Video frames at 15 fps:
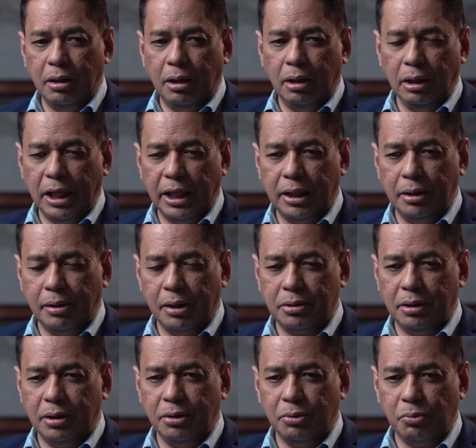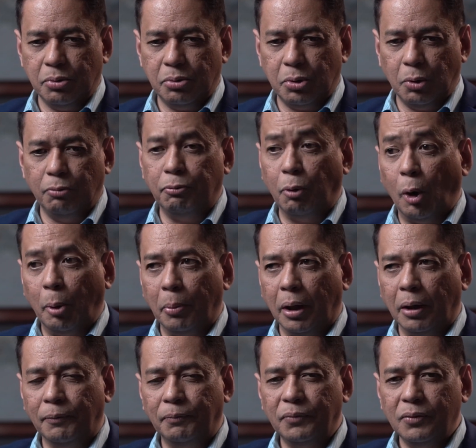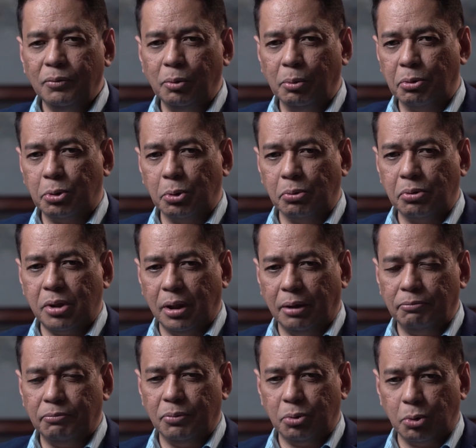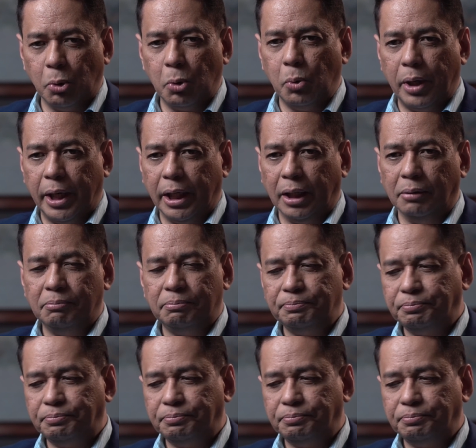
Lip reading: Arlegui residence was so formal. You were so stiff, so quiet.